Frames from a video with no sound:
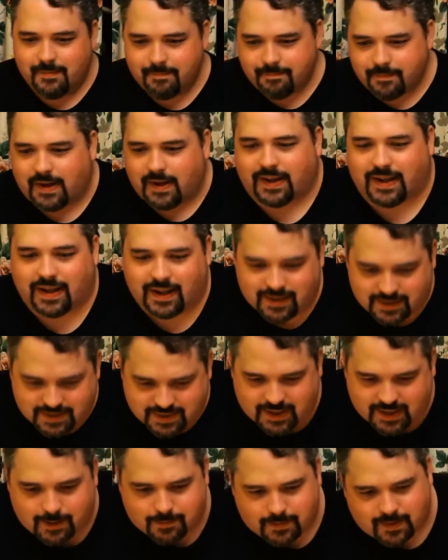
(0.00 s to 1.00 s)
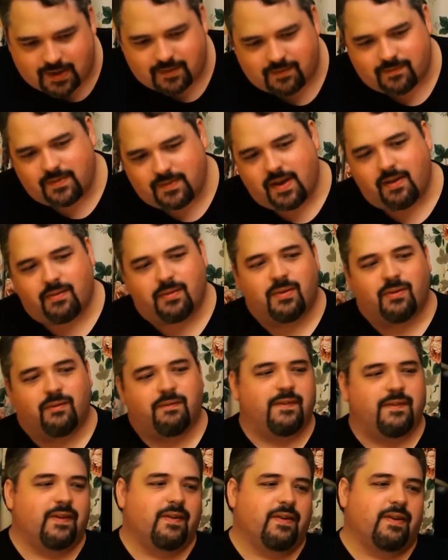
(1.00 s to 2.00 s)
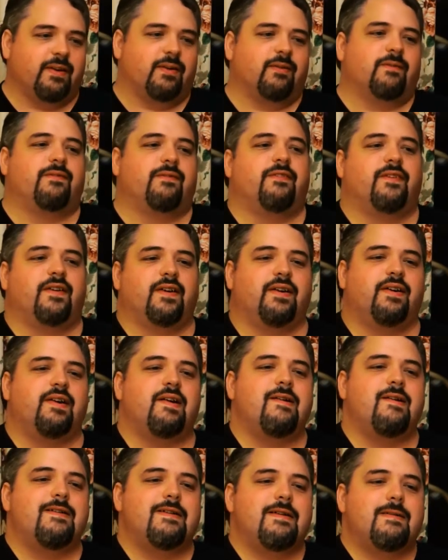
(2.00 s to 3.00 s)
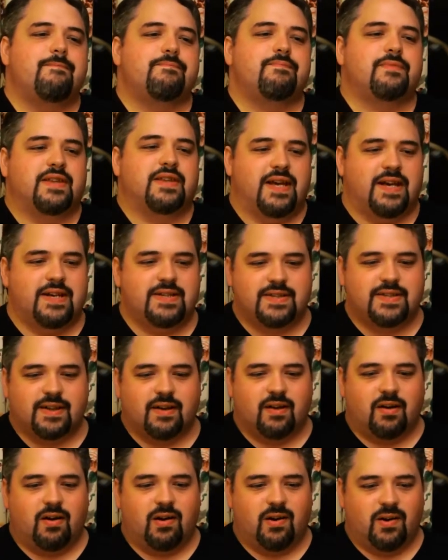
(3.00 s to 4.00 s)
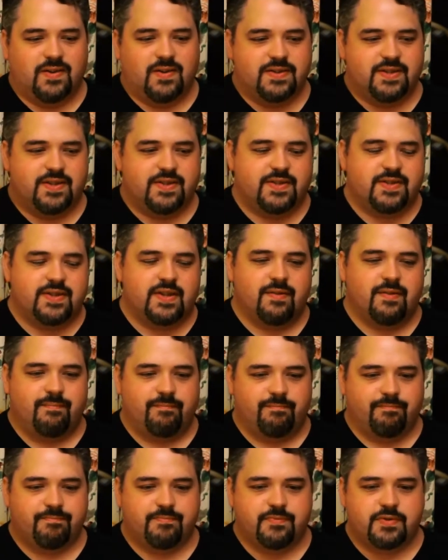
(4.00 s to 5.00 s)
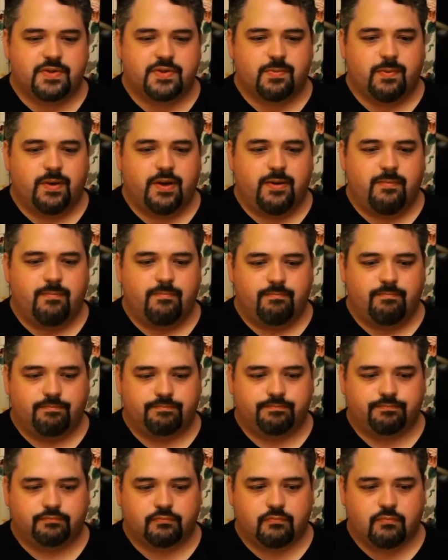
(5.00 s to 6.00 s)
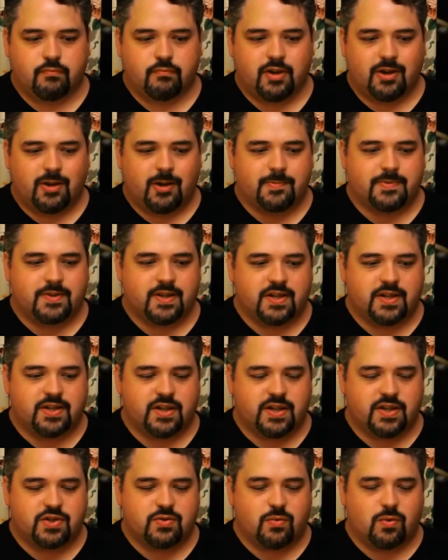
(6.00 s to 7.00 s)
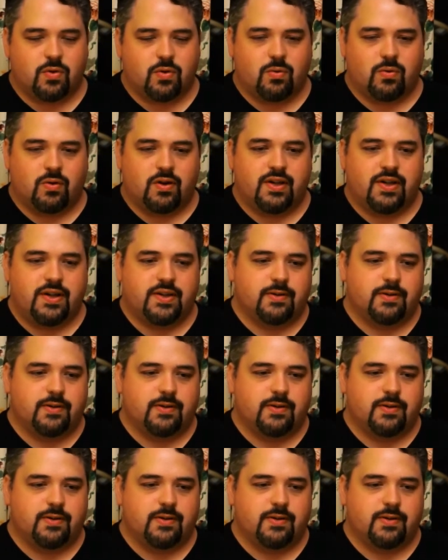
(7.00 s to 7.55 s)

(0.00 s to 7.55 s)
I can't escape that little feeling of tasting a Hall's. It's sweet, perhaps that touch of corny in